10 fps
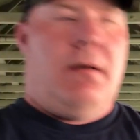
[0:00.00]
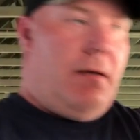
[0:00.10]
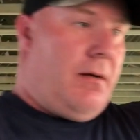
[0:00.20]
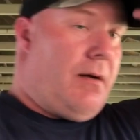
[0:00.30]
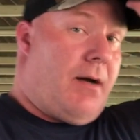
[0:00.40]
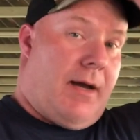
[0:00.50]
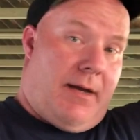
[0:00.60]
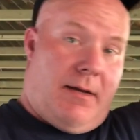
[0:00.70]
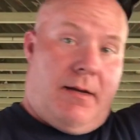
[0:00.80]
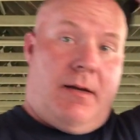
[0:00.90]
All right.
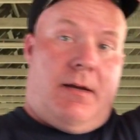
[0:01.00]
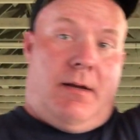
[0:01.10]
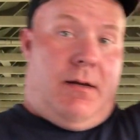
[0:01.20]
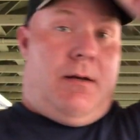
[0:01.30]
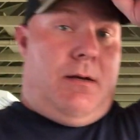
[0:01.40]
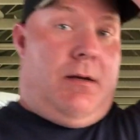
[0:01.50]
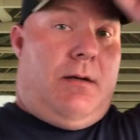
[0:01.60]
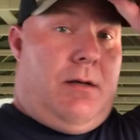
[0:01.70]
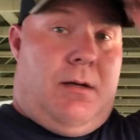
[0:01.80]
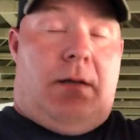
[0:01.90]

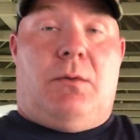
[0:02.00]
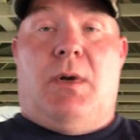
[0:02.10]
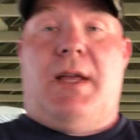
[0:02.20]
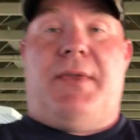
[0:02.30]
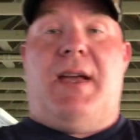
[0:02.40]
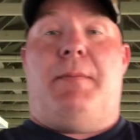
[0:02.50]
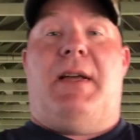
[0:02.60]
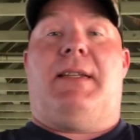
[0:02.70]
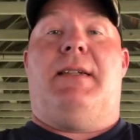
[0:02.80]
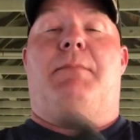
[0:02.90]
So what do I think
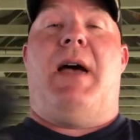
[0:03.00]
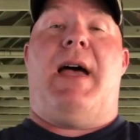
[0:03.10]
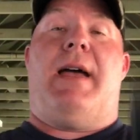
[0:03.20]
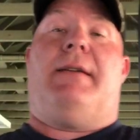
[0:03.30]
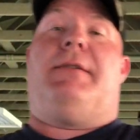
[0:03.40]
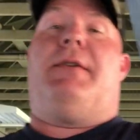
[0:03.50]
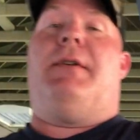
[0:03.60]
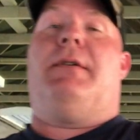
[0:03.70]
about these mags?